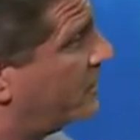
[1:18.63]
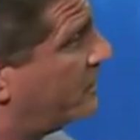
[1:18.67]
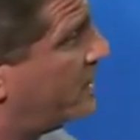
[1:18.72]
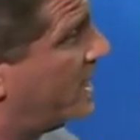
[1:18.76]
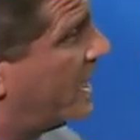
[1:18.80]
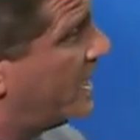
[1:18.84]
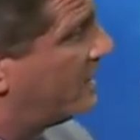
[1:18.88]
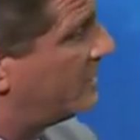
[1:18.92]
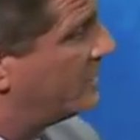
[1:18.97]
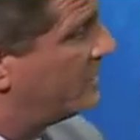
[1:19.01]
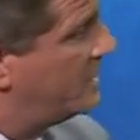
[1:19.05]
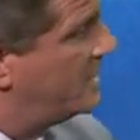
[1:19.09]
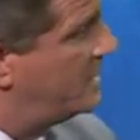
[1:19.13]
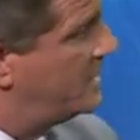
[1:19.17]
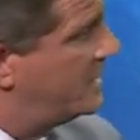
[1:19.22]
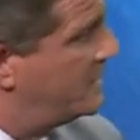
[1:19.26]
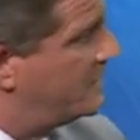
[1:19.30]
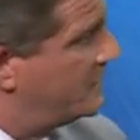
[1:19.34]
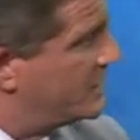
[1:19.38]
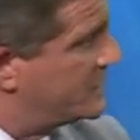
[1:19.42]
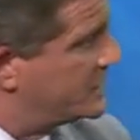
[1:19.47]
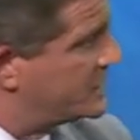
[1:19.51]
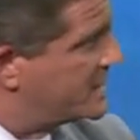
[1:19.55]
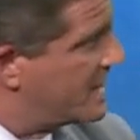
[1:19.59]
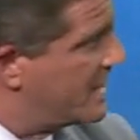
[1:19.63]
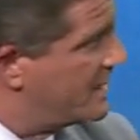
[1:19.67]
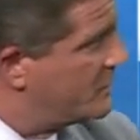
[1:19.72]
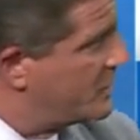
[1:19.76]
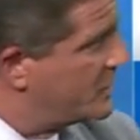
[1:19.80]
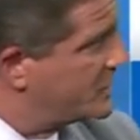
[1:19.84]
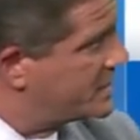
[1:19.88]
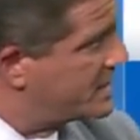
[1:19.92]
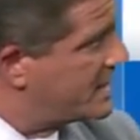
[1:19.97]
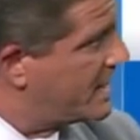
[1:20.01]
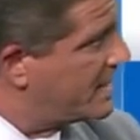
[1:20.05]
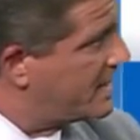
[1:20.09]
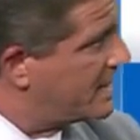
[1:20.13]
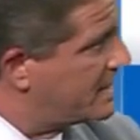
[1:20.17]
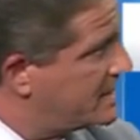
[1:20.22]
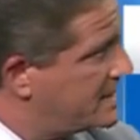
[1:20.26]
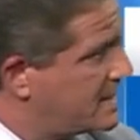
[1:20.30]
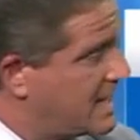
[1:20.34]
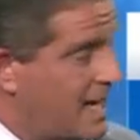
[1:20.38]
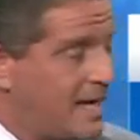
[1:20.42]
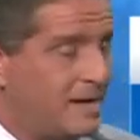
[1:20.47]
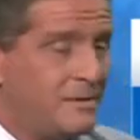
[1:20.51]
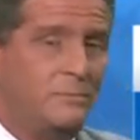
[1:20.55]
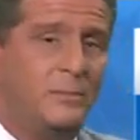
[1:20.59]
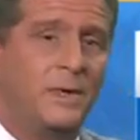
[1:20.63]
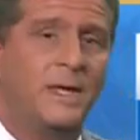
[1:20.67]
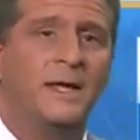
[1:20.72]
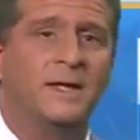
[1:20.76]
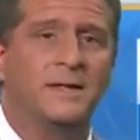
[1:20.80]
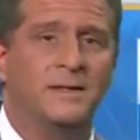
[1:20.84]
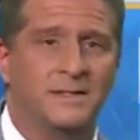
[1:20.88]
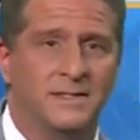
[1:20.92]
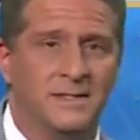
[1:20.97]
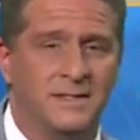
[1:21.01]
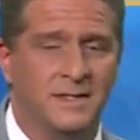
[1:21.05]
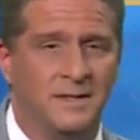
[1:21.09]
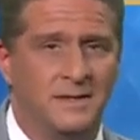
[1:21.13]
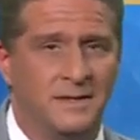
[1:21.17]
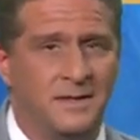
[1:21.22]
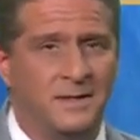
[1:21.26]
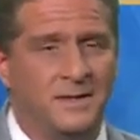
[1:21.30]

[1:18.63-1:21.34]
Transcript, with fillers: from now. The sun will set at 10 minutes